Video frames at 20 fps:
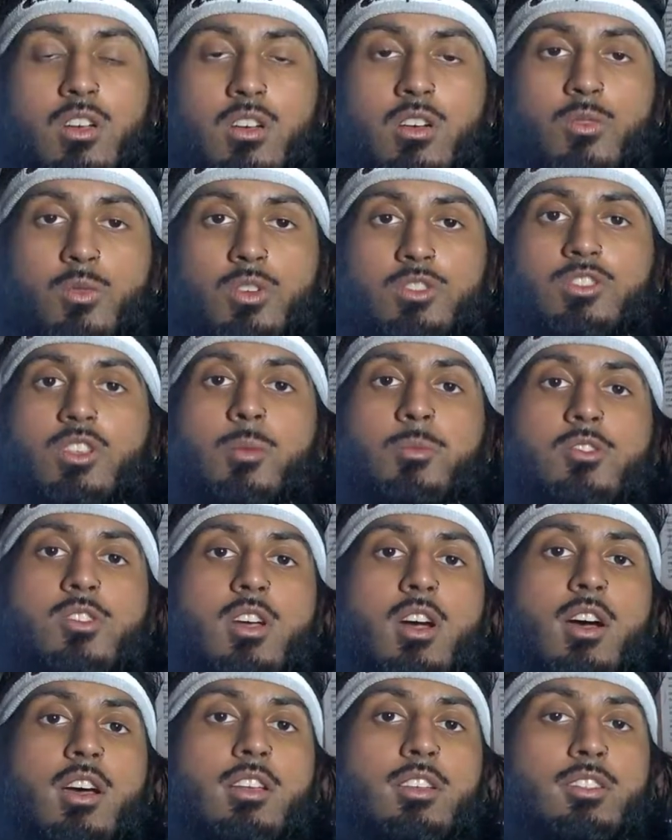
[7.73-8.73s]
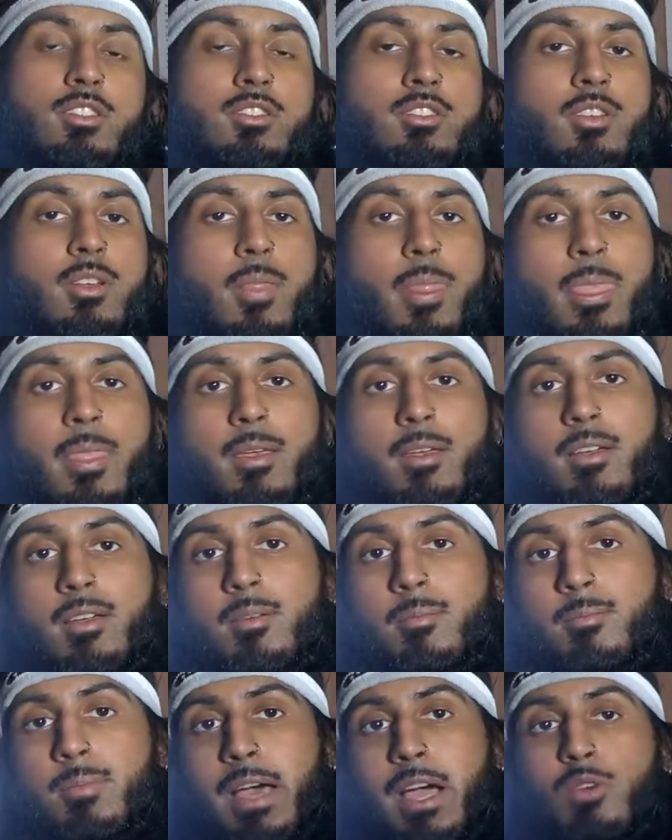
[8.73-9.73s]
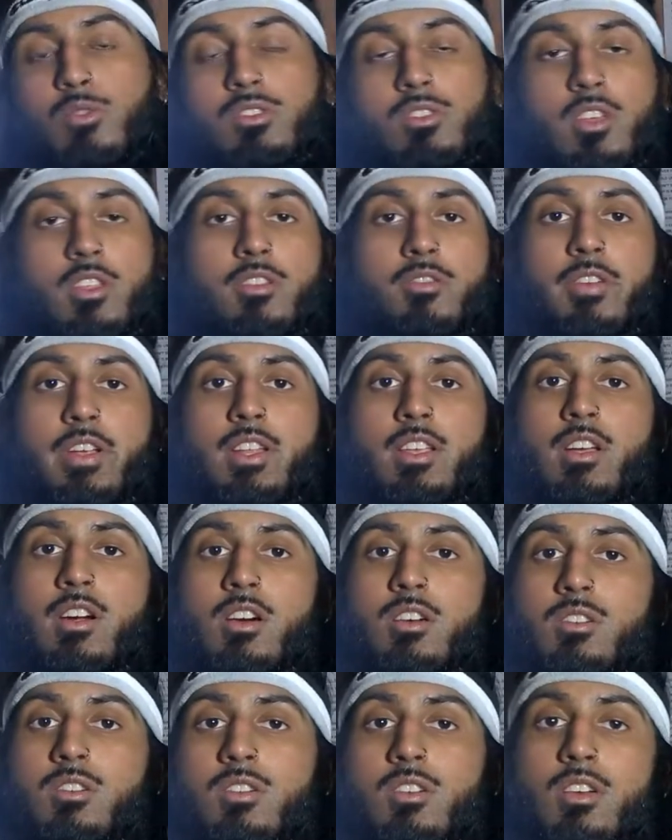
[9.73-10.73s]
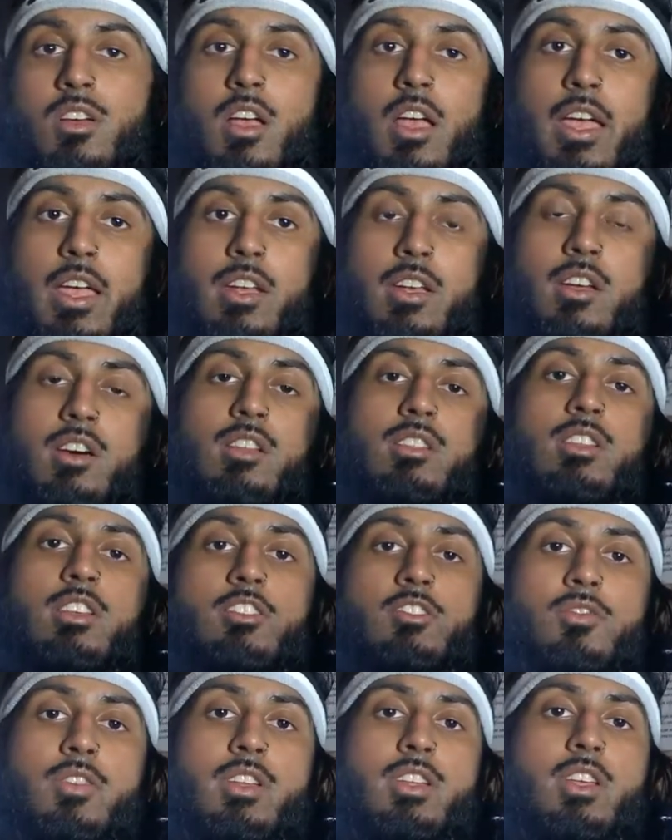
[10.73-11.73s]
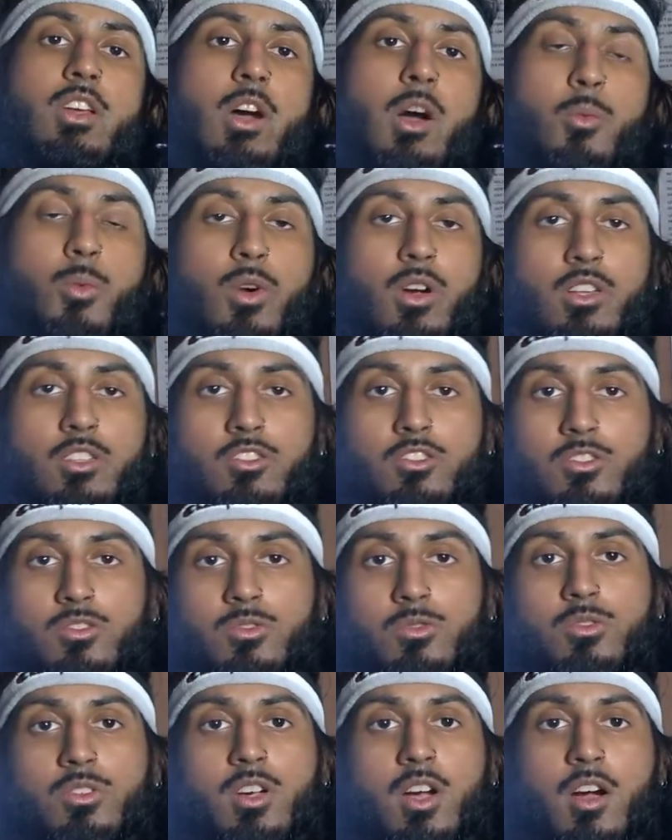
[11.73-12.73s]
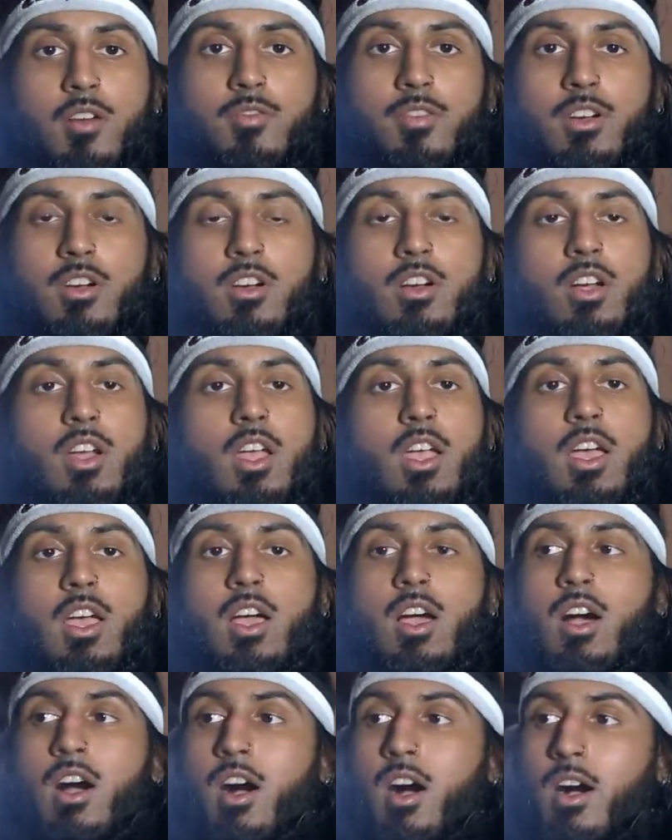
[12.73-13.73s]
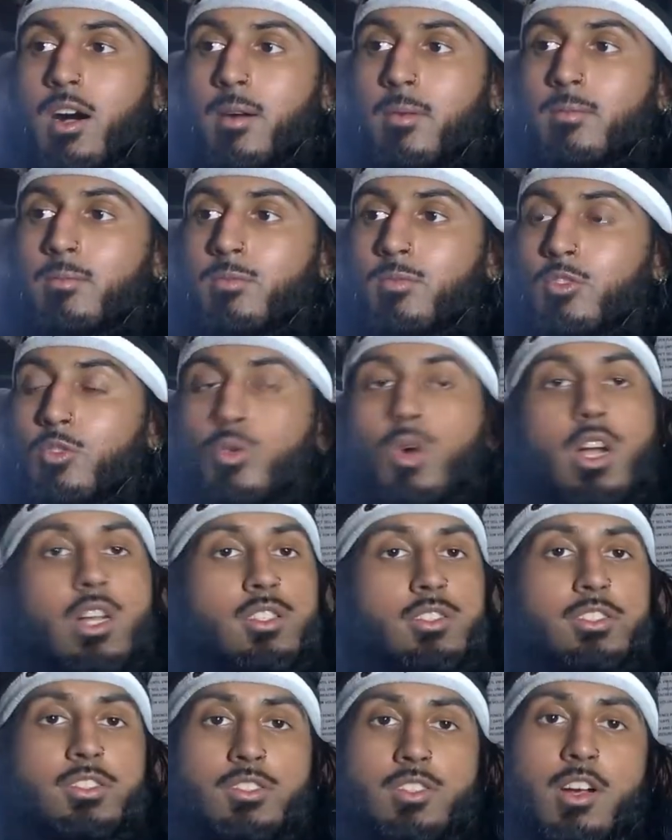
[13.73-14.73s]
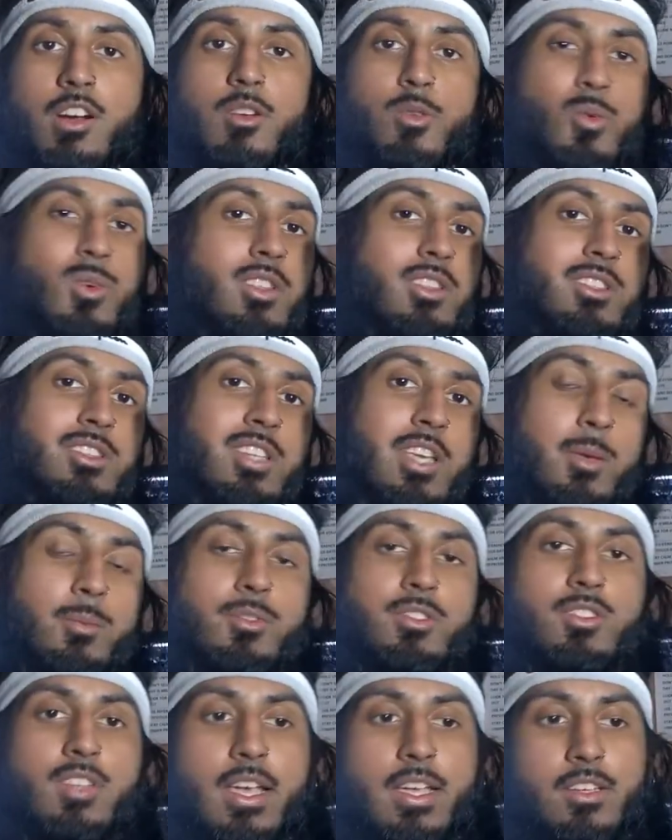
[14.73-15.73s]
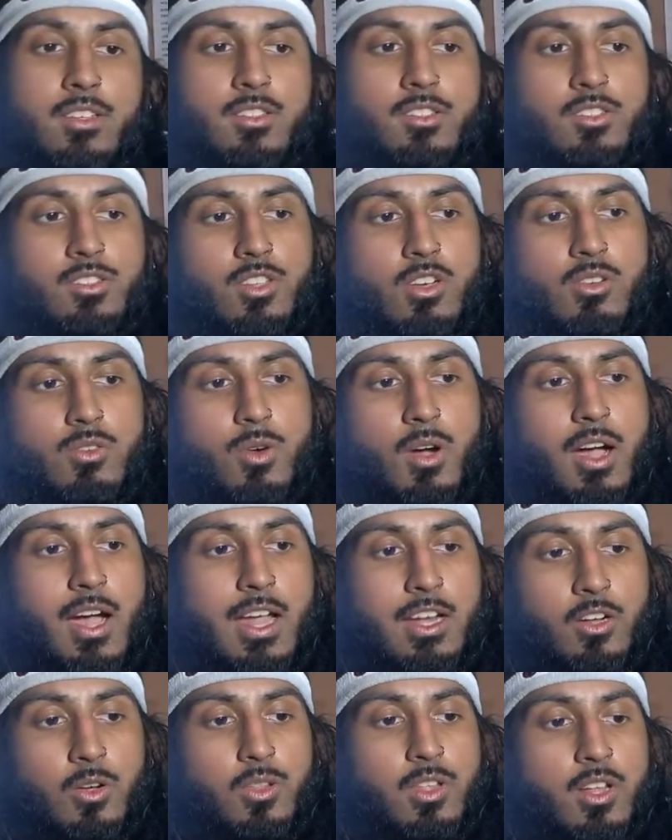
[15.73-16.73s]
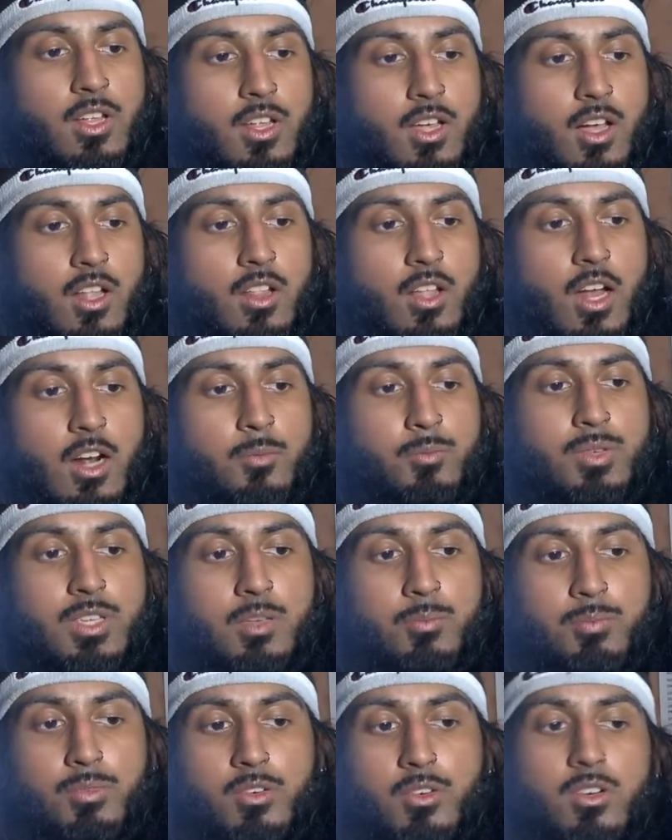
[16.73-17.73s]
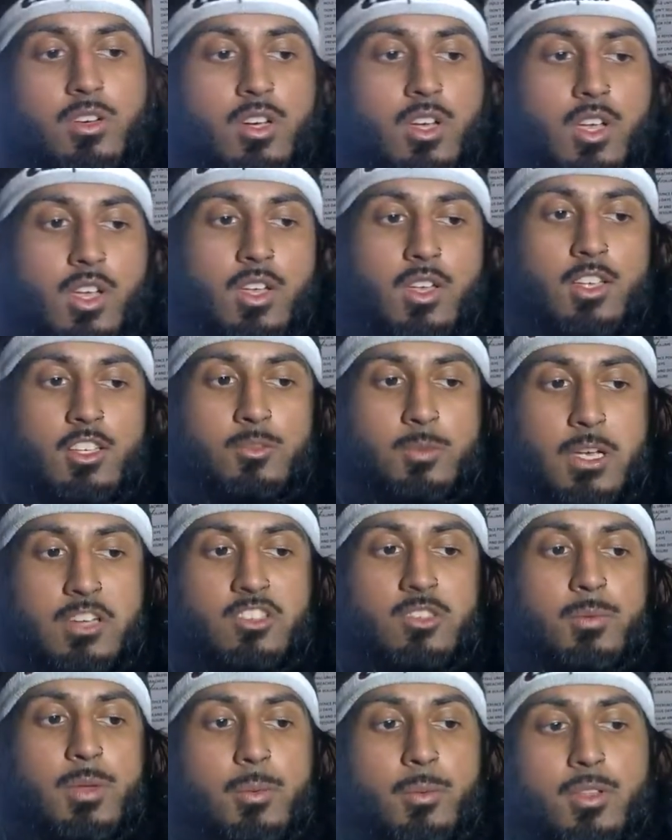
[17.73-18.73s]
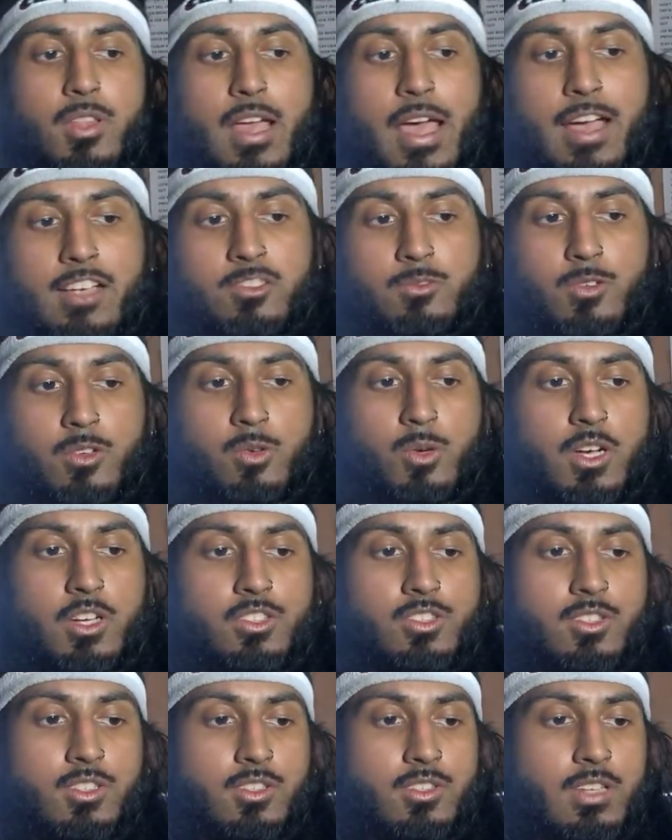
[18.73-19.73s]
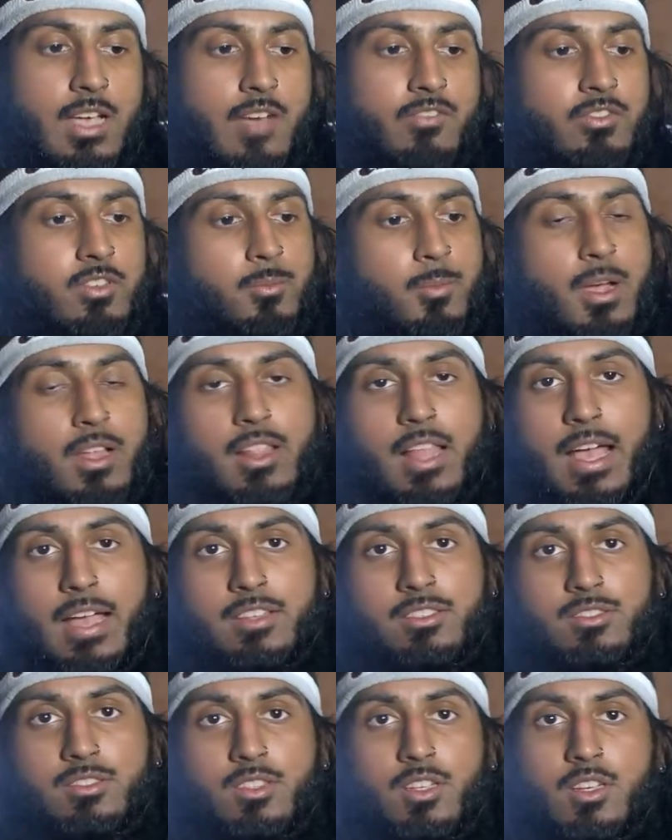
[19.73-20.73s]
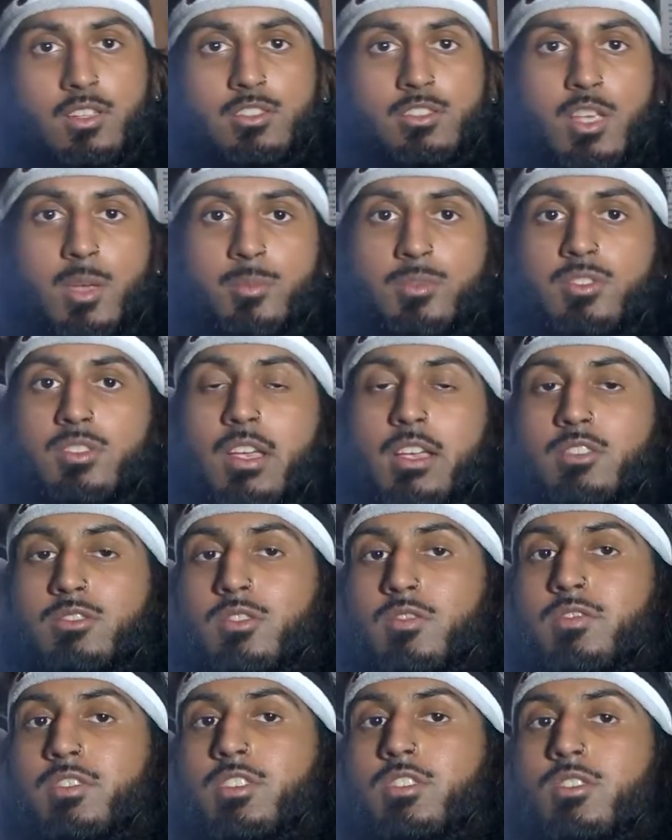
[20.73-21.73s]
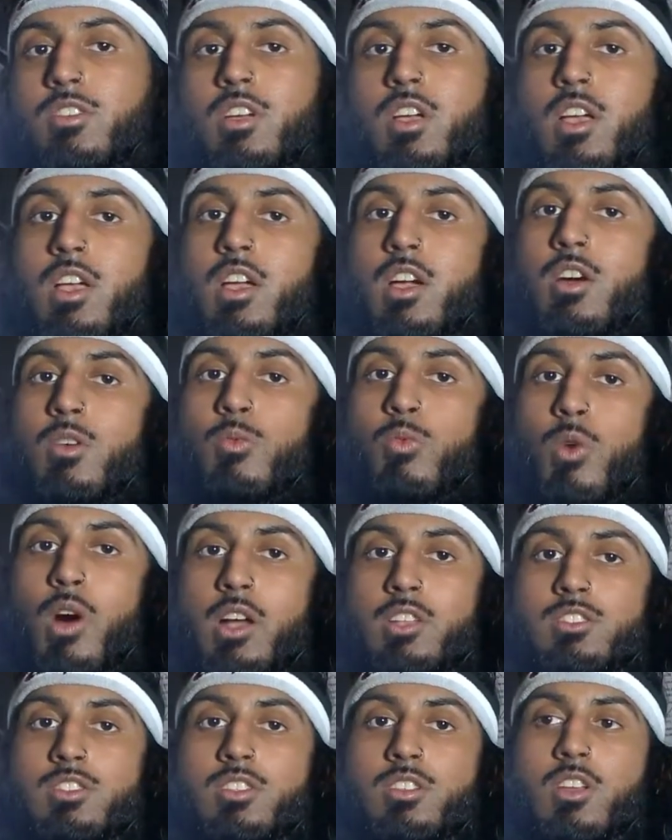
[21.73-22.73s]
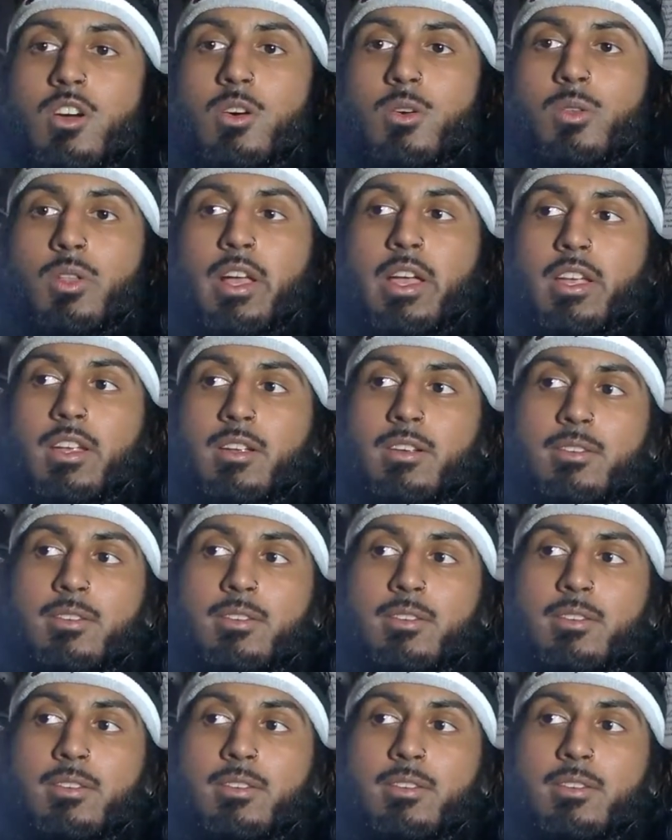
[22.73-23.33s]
What's up, you guys? Back with another video, and on this video I wanted to cover where to start with TIM Sykes. So I know that a lot of people, especially people that ask me questions after my last TIM Sykes review, want to know like